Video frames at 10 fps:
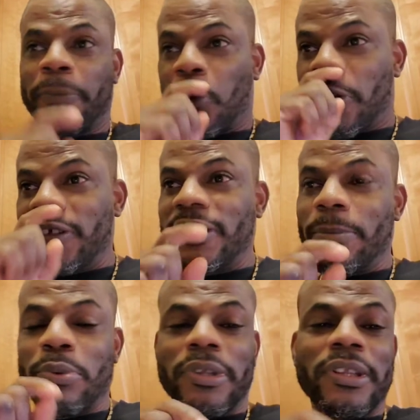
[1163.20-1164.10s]
when I was
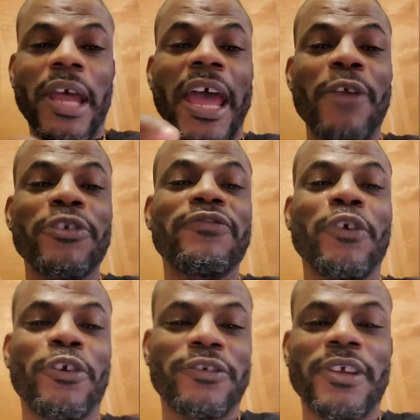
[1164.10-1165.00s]
saying putting the Irish
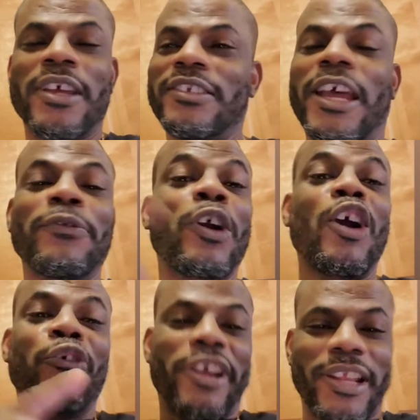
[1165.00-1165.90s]
first. So I have to
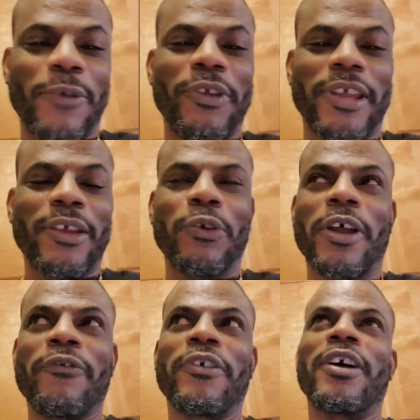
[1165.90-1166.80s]
correct that. When
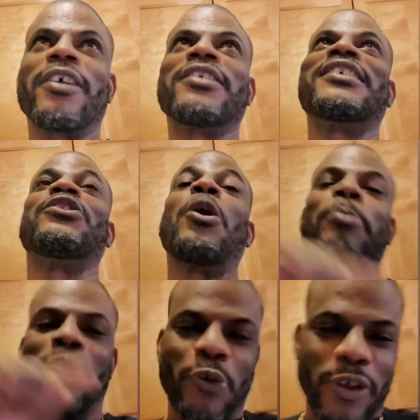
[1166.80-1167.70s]
is the
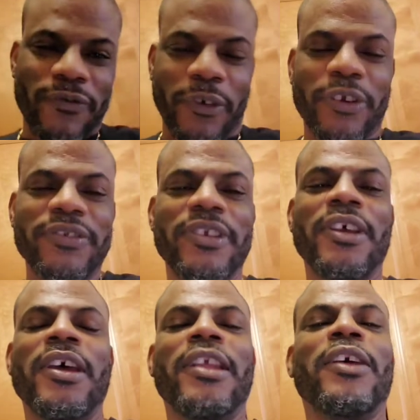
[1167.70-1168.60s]
dumpling going first,
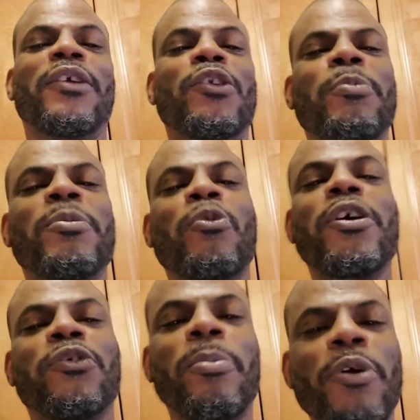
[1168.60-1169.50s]
then the dumpling
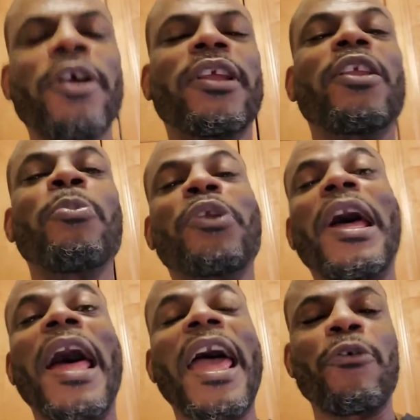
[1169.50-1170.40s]
boil to a point, then you put
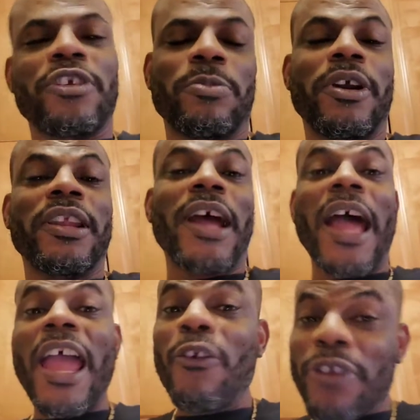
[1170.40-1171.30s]
the Irish, because the
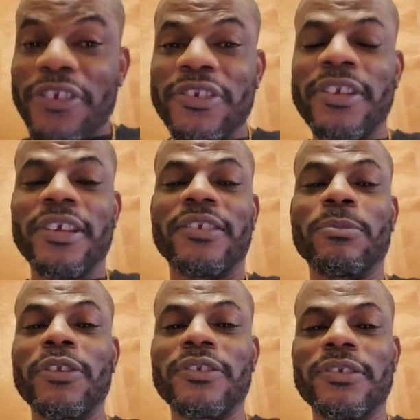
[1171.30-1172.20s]
Irish is
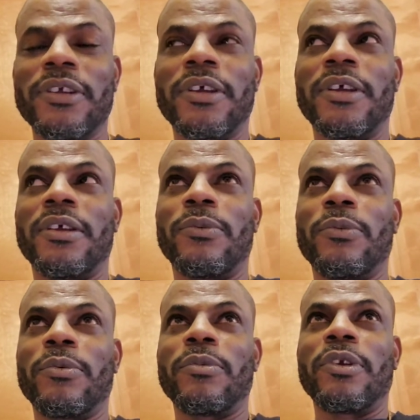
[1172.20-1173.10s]
much,
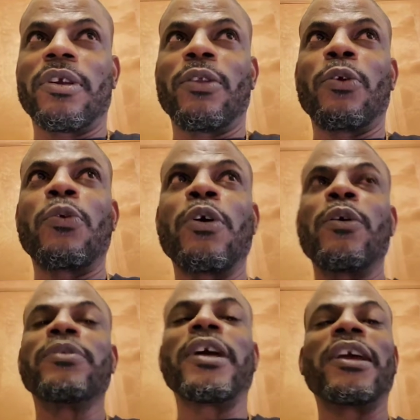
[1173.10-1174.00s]
you know, cook out and